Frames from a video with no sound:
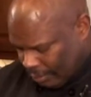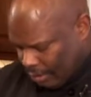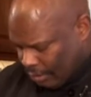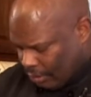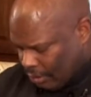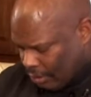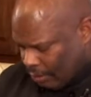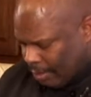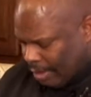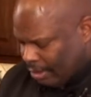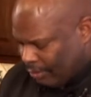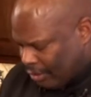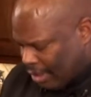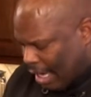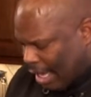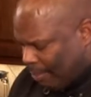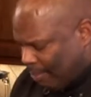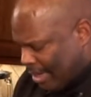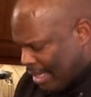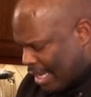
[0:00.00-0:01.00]
So we're
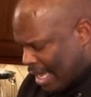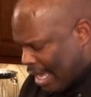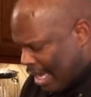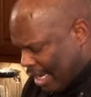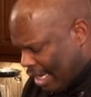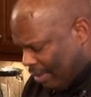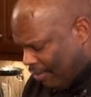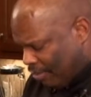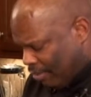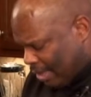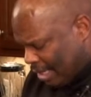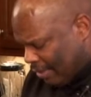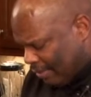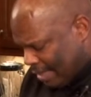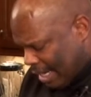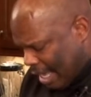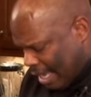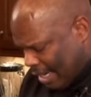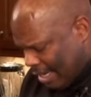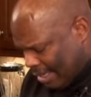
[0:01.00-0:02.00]
chopping that up real
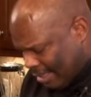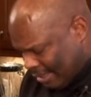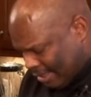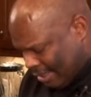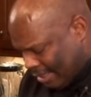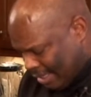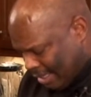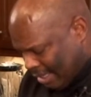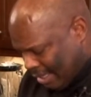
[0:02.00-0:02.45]
nice.